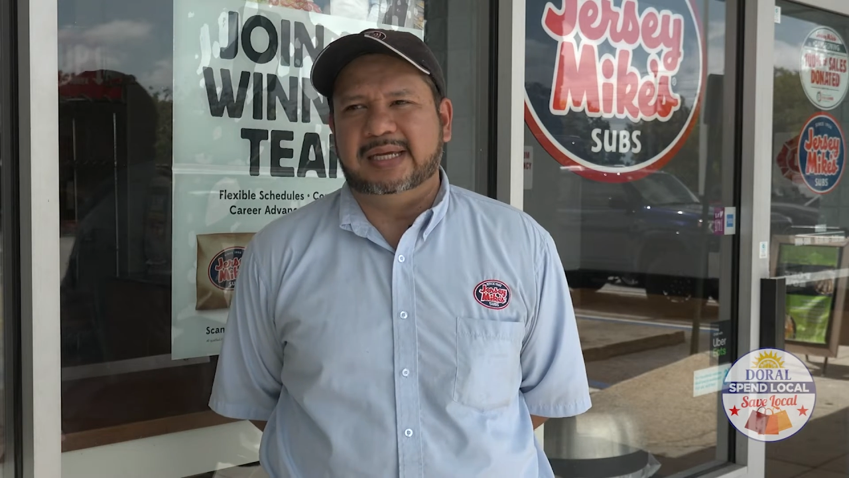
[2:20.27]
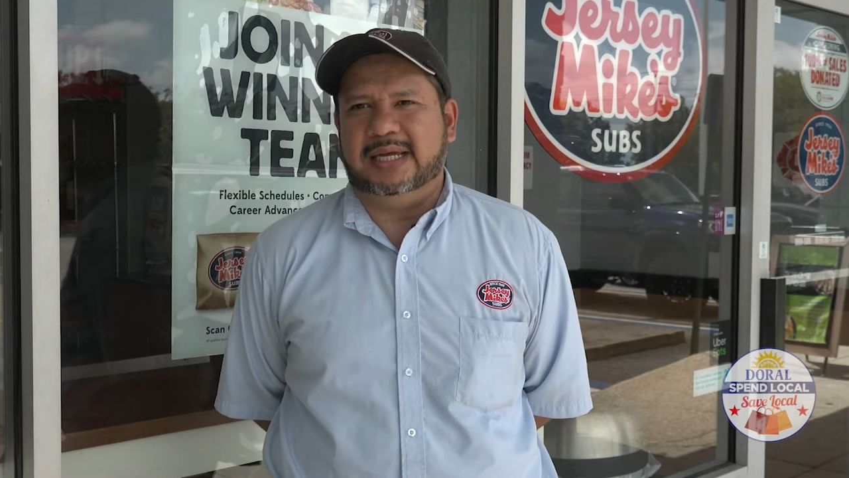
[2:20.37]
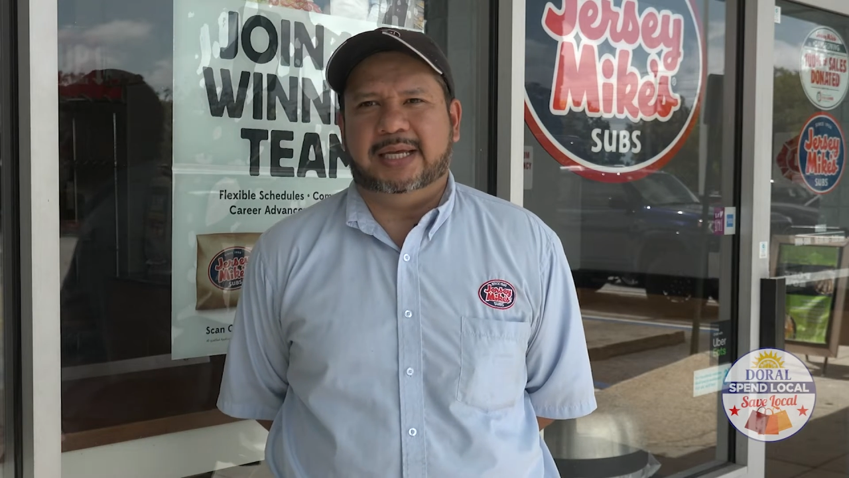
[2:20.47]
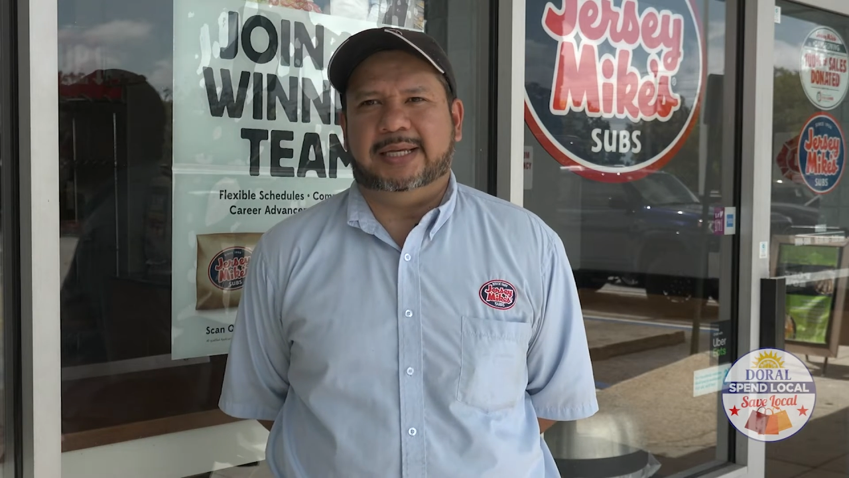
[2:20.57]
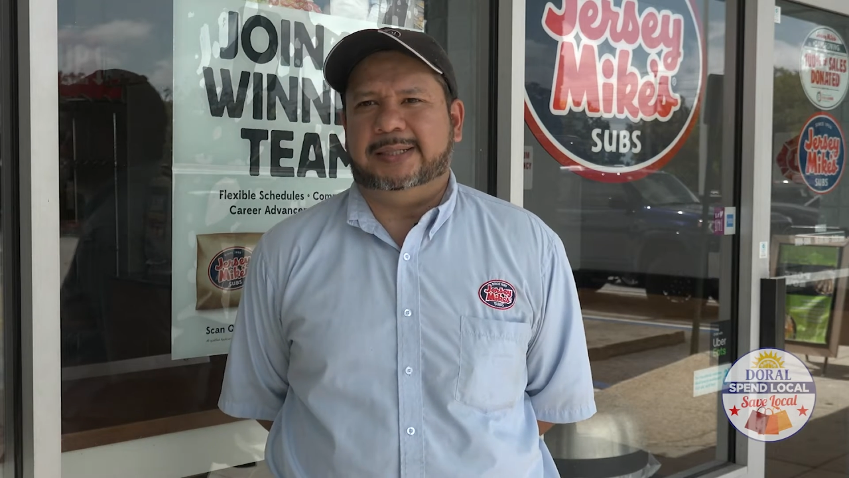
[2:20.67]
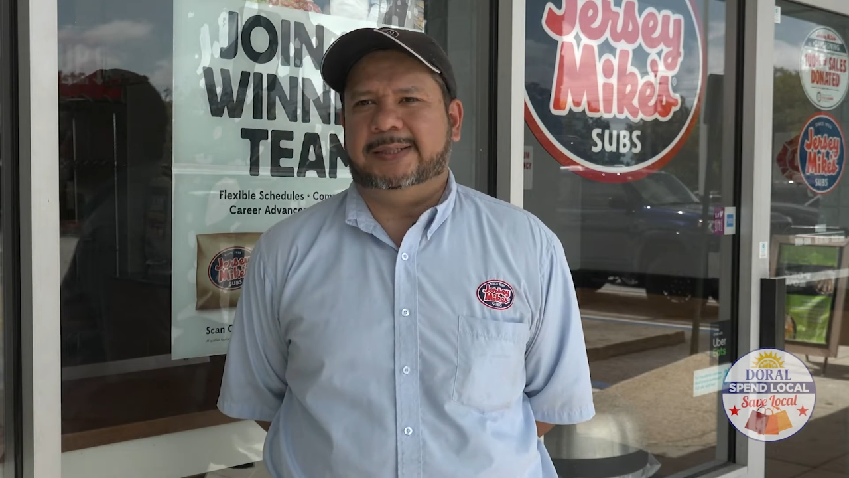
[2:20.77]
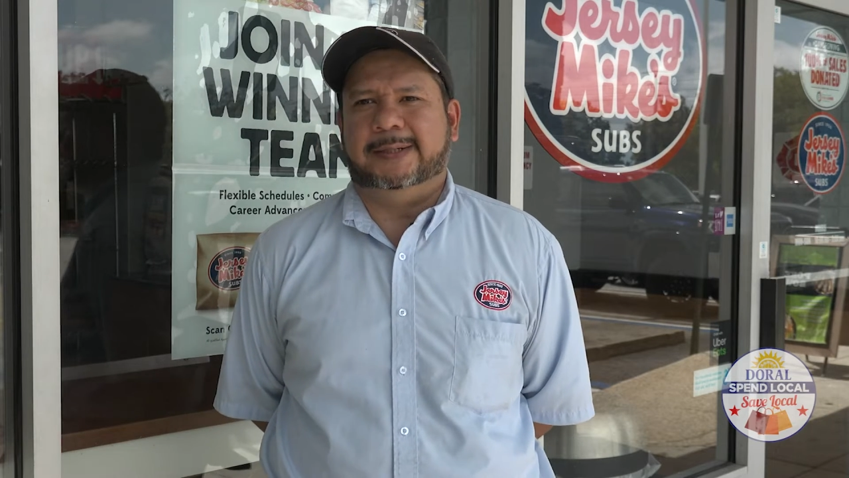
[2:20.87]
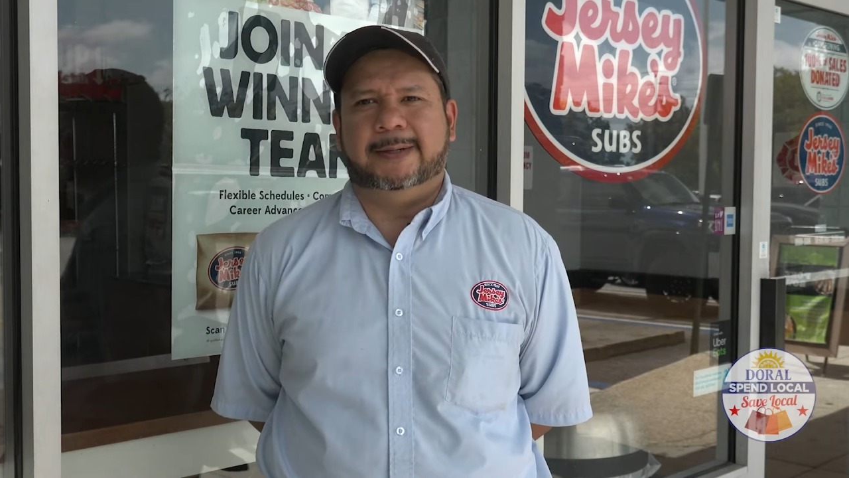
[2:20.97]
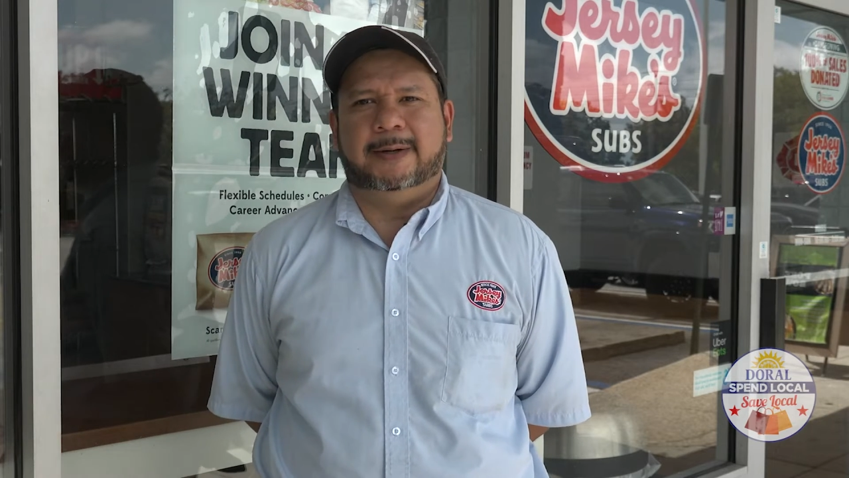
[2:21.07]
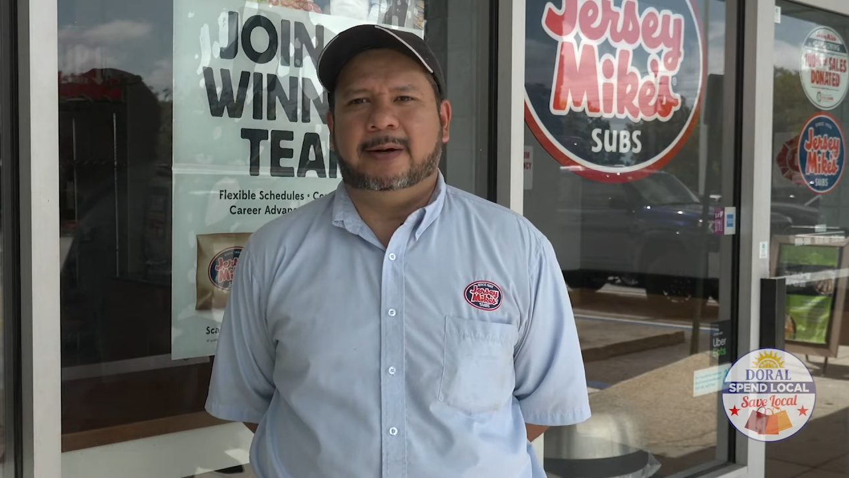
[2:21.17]
And,
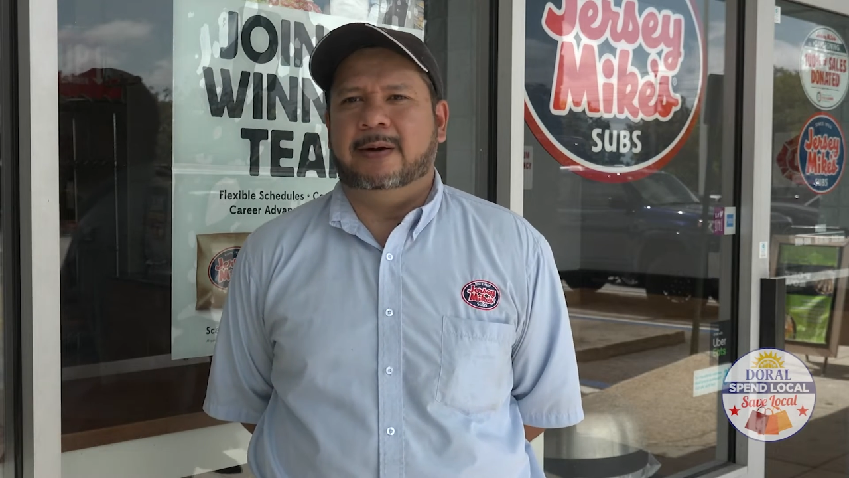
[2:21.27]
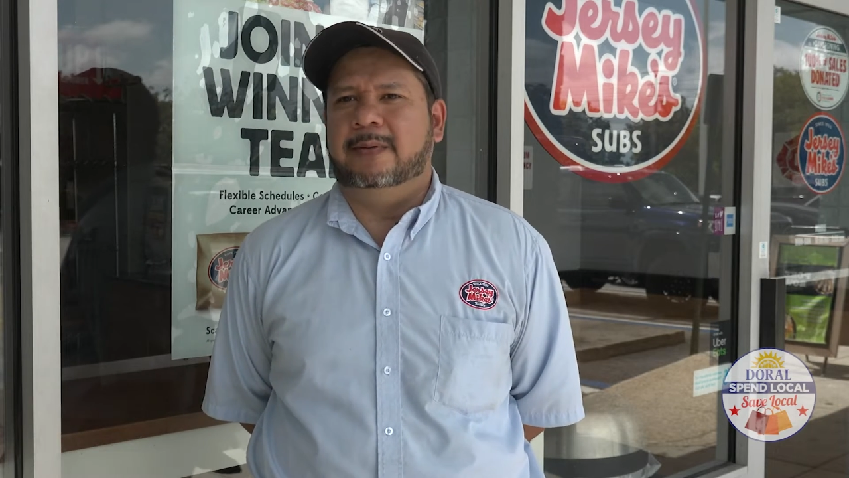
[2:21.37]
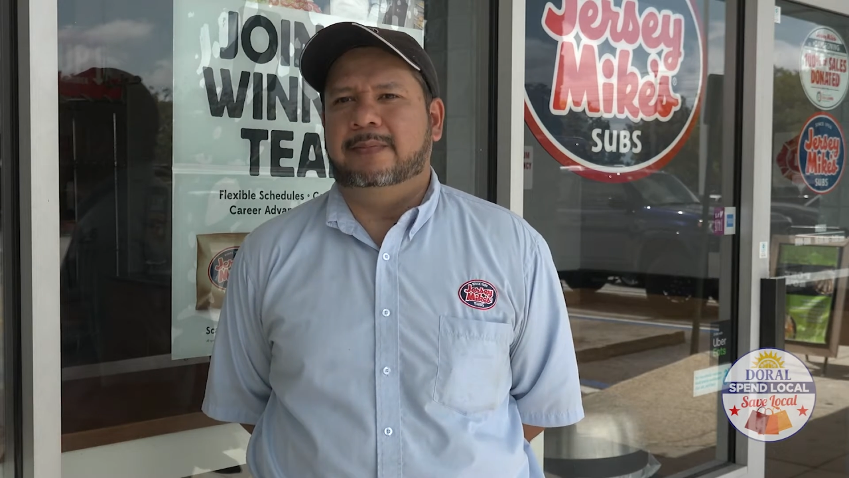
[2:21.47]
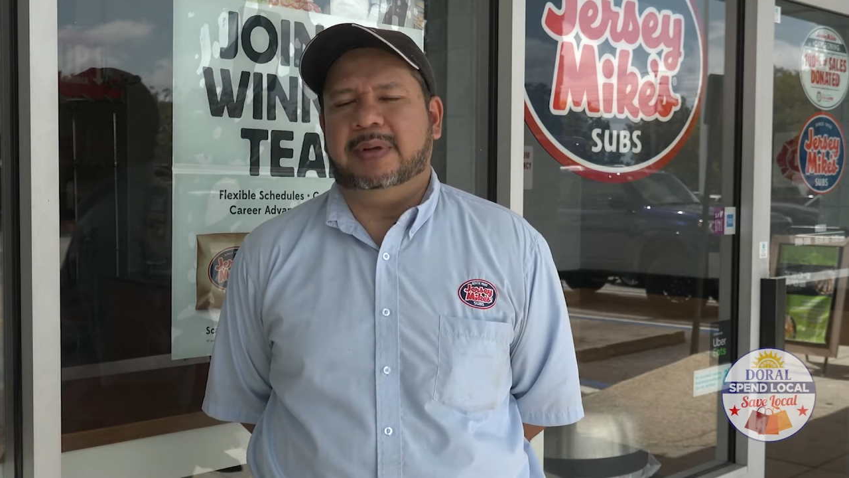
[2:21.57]
um,